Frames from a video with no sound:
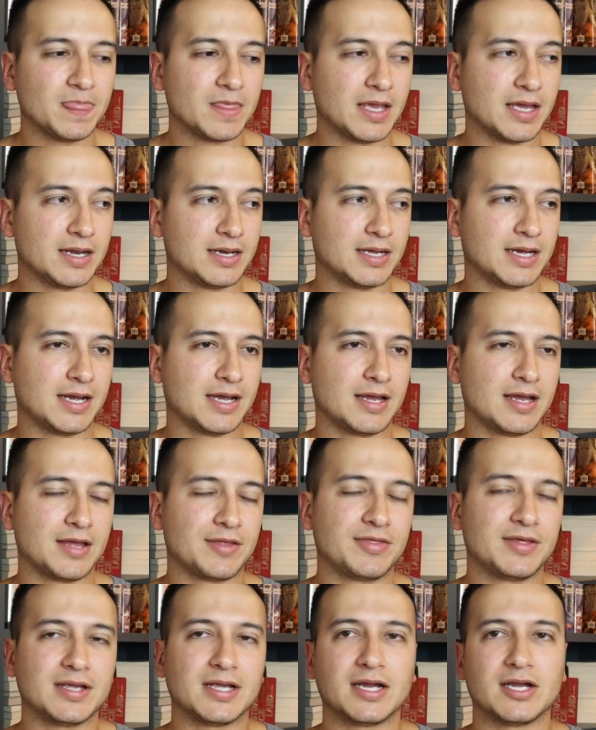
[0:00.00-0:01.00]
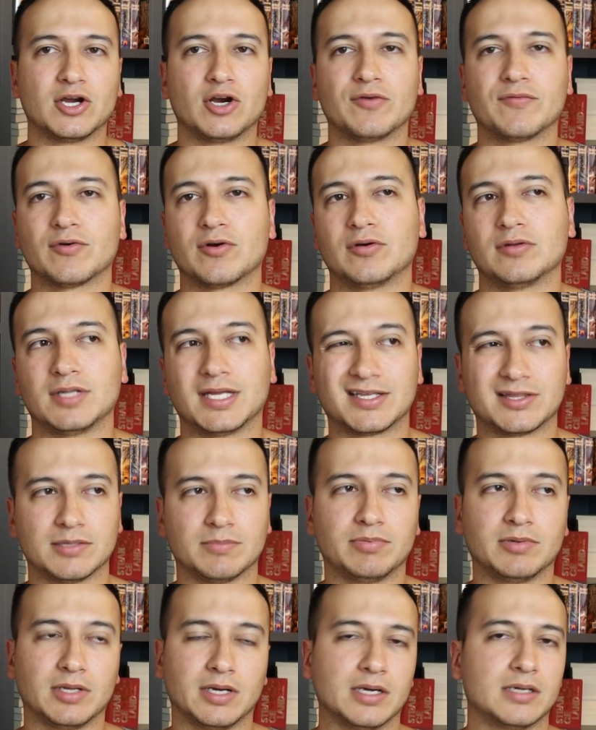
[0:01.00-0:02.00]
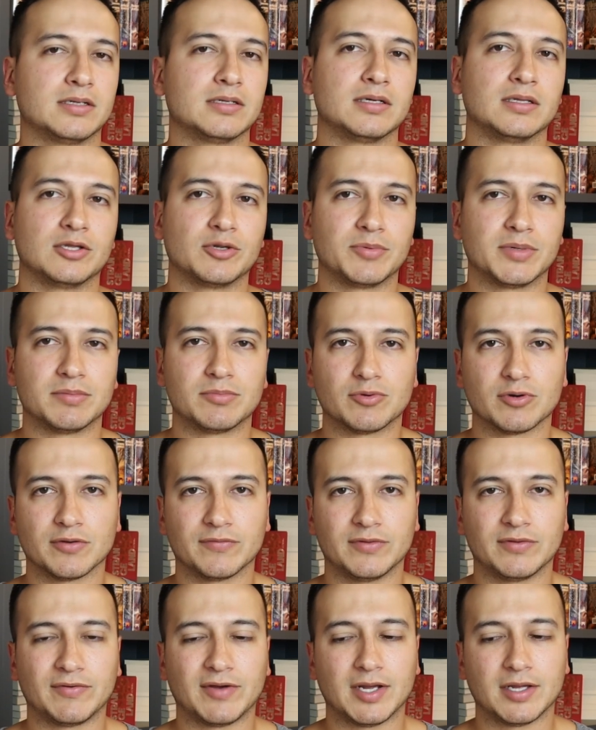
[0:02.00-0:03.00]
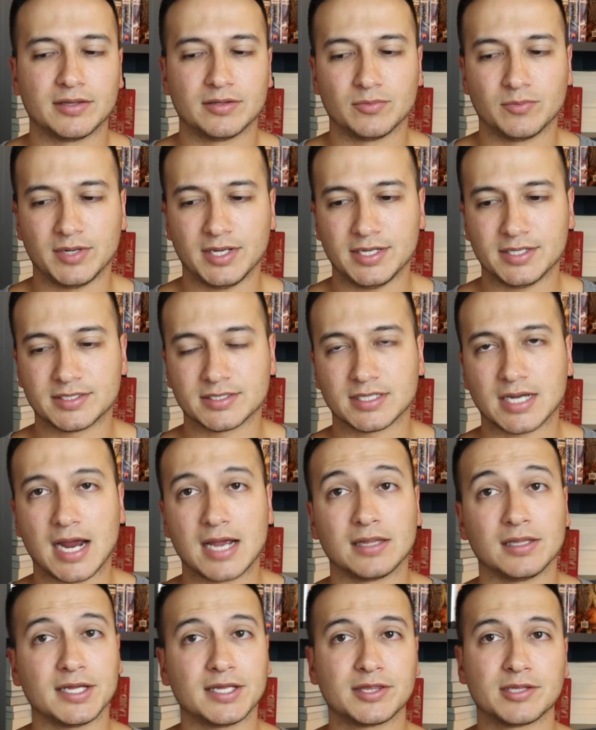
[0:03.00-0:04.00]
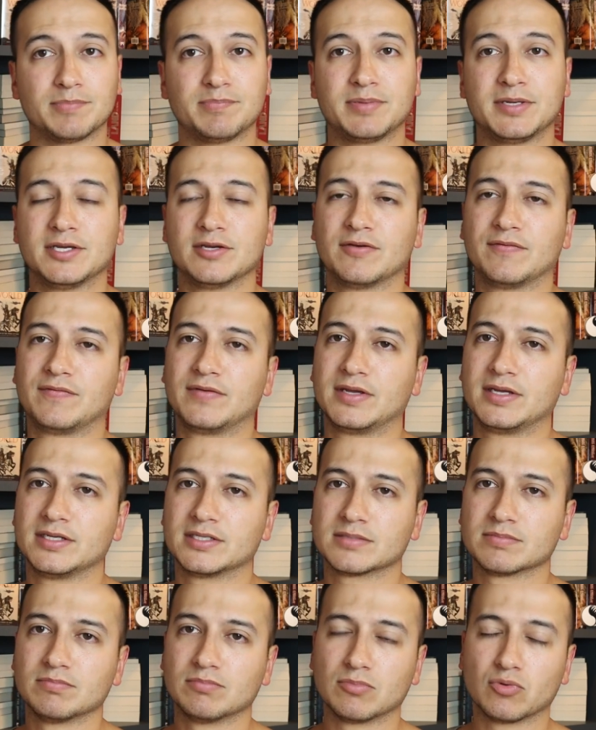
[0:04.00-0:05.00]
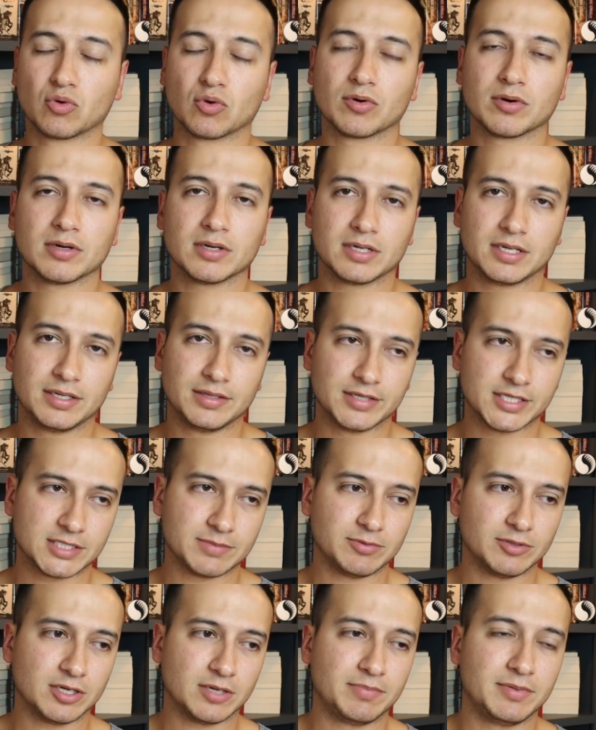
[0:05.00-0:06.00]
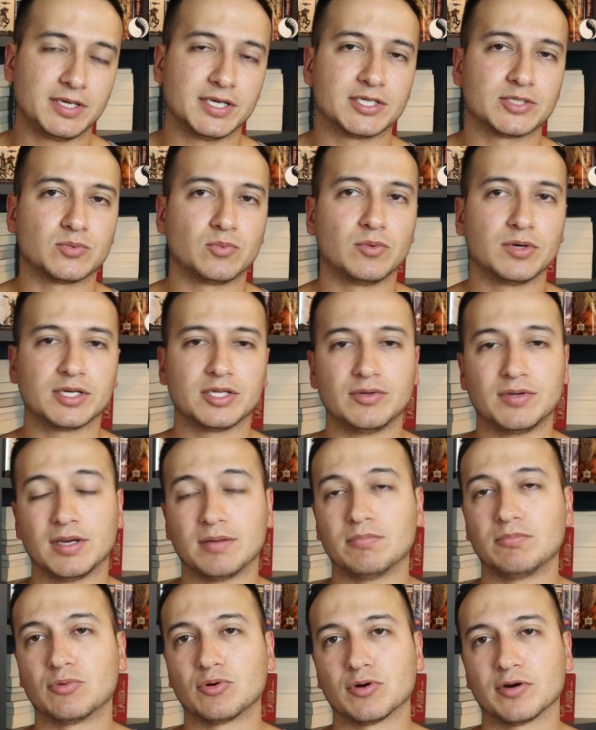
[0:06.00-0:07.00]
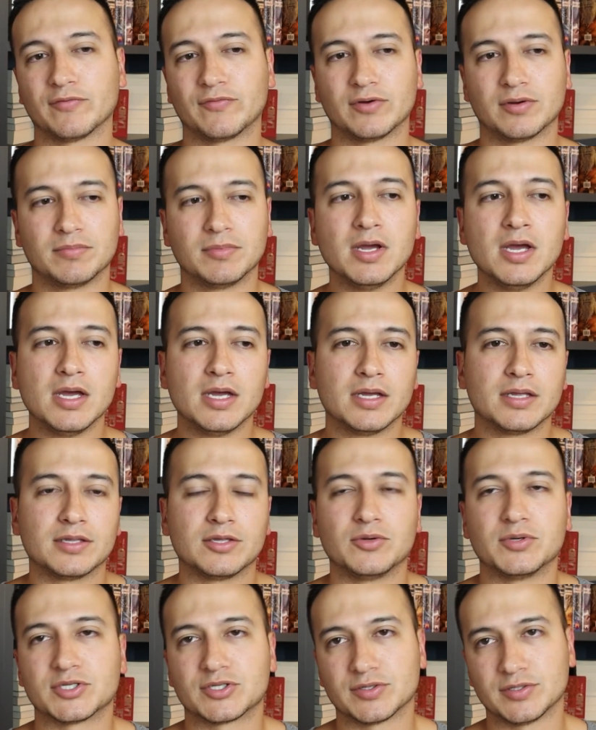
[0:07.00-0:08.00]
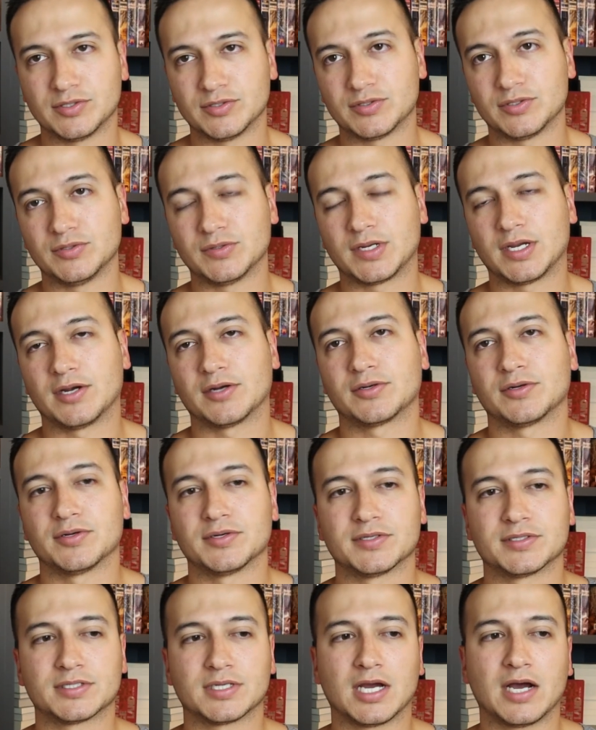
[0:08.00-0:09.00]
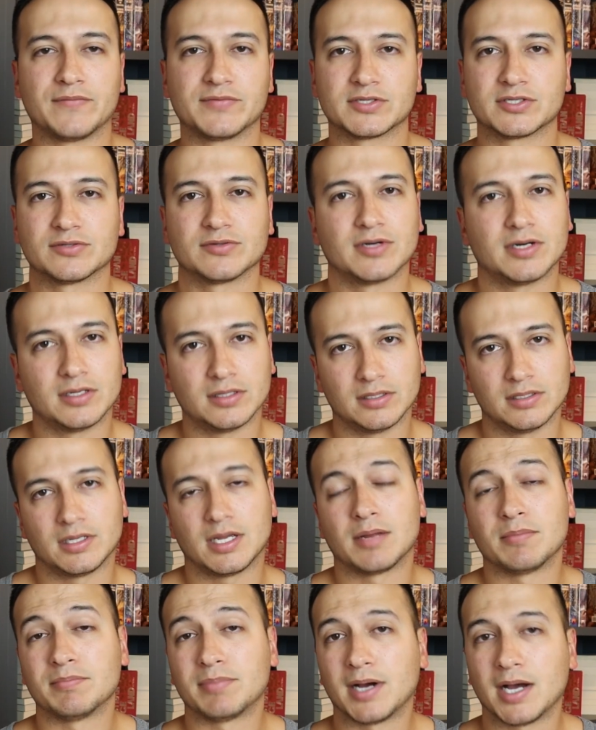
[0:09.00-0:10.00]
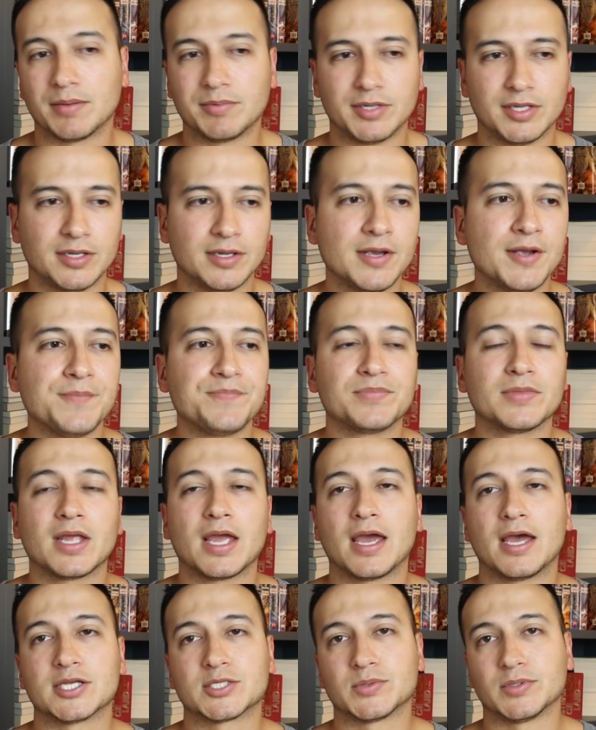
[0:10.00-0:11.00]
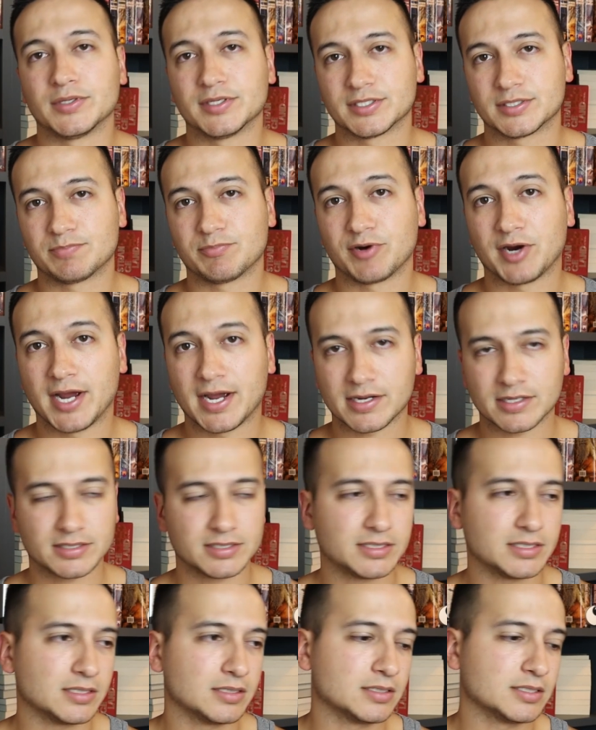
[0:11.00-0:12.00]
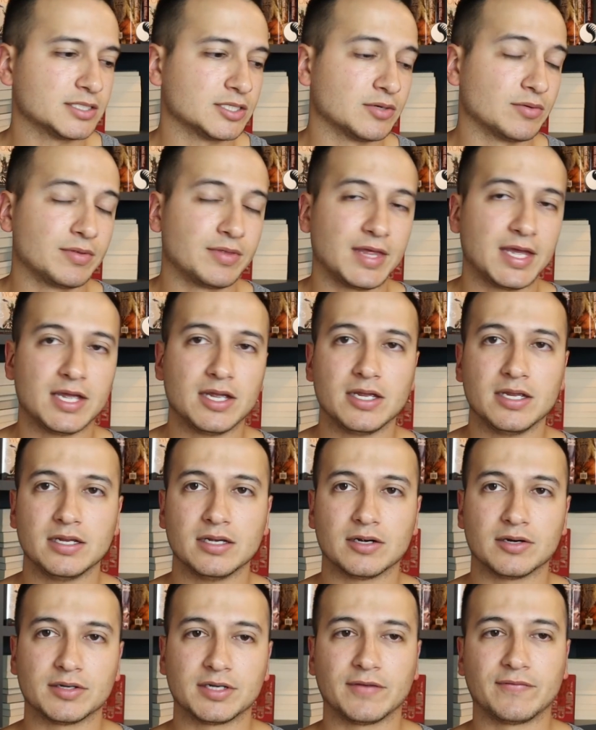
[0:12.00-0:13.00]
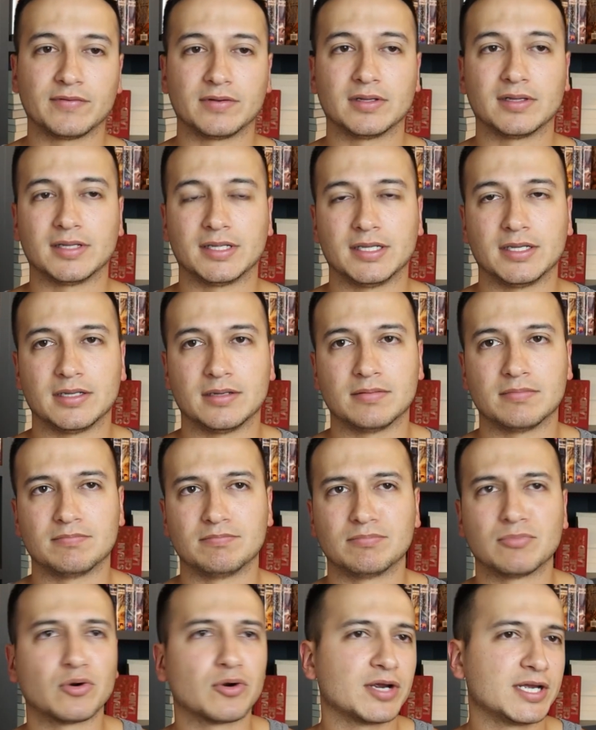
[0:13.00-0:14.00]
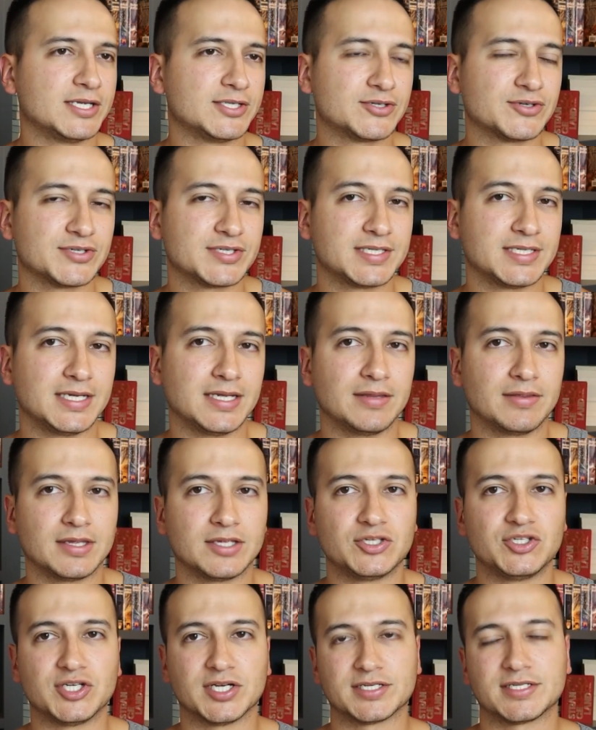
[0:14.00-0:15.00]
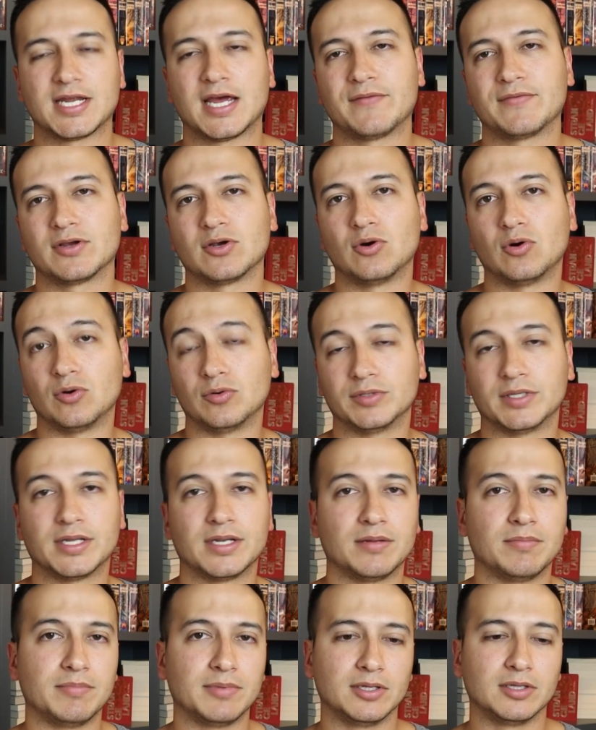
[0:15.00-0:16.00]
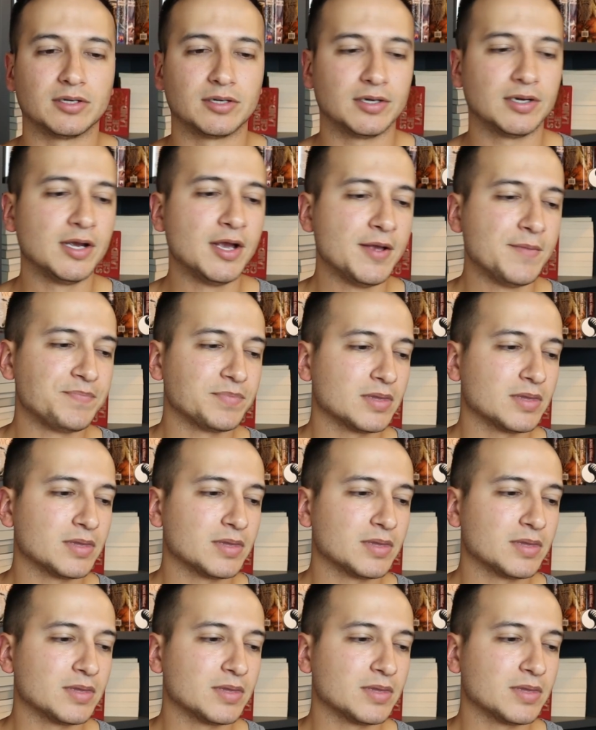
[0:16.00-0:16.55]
And I think I overall like the plot a little bit more of Leviathan Wakes. I like the POVs more in this book because, one, you get more of them. You introduce new characters, Abasarala and Bobby, as well as Prax. So they are definitely more interesting than just having Holden and Miller.